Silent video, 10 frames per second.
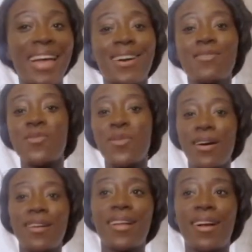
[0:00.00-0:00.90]

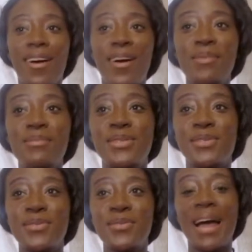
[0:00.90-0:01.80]
Welcome
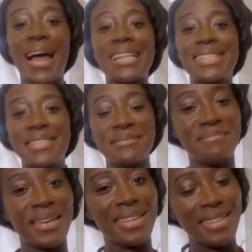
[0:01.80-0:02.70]
to Aunty
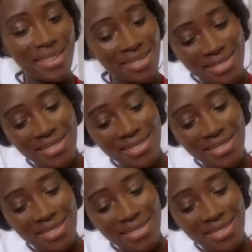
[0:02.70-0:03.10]
Mea'S